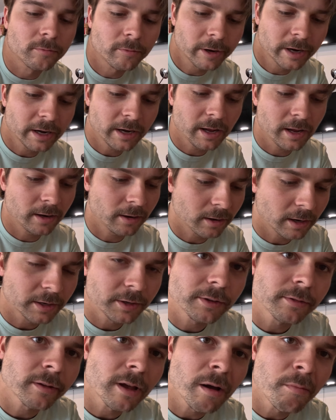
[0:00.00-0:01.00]
radiator I
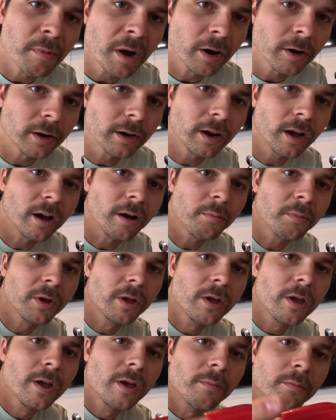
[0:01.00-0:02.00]
just got mounted up,
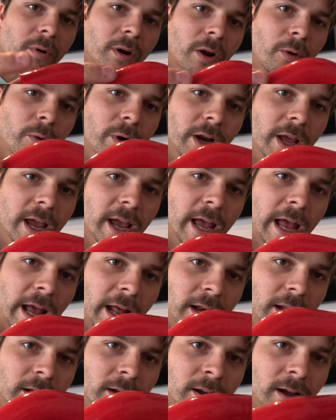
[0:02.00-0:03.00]
but I went
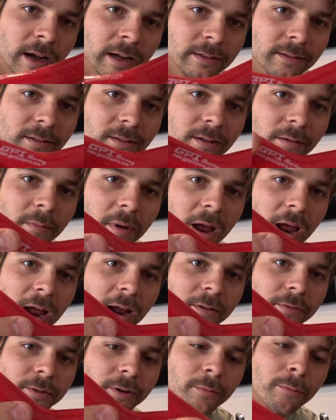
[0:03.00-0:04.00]
ahead and got some
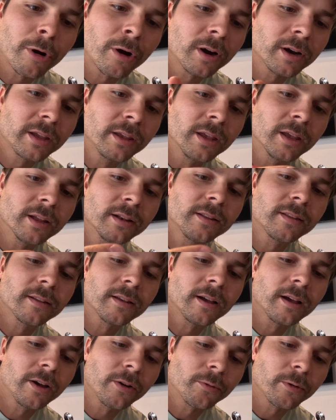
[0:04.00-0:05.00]

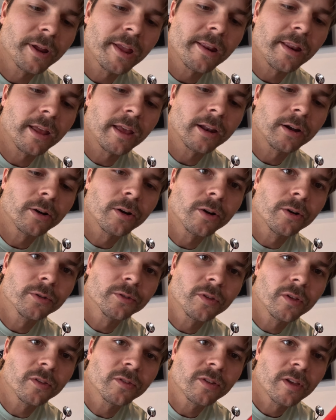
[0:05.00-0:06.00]
aftermarket radiator
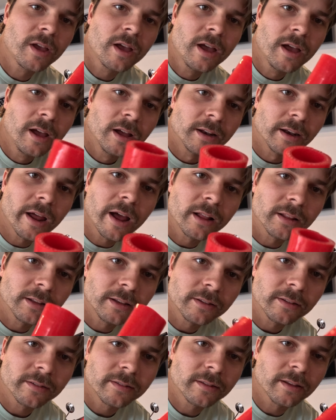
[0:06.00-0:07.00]
hoses. Now
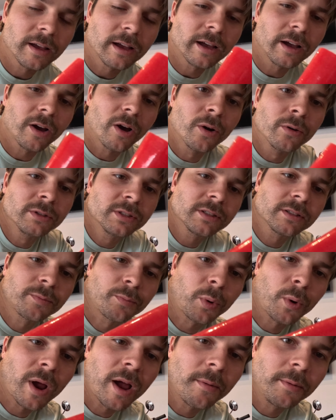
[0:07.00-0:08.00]
these hoses
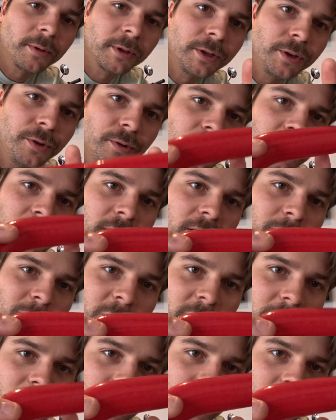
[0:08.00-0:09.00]
probably do need to
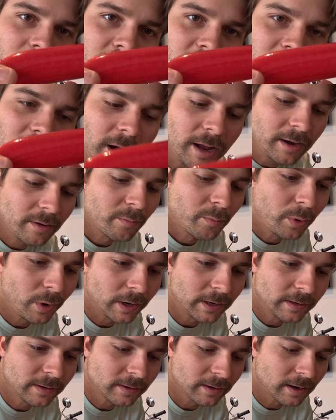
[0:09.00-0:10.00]
be cut,
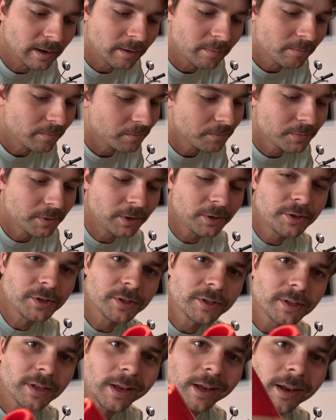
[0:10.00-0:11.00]
but they're
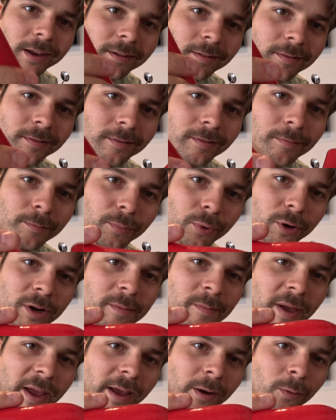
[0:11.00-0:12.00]
just like
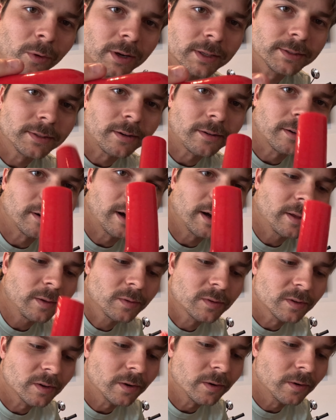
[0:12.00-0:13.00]
pre-made ones already,
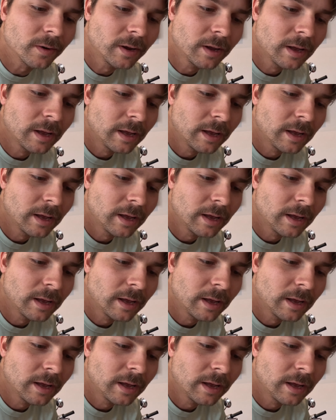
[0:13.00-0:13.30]
so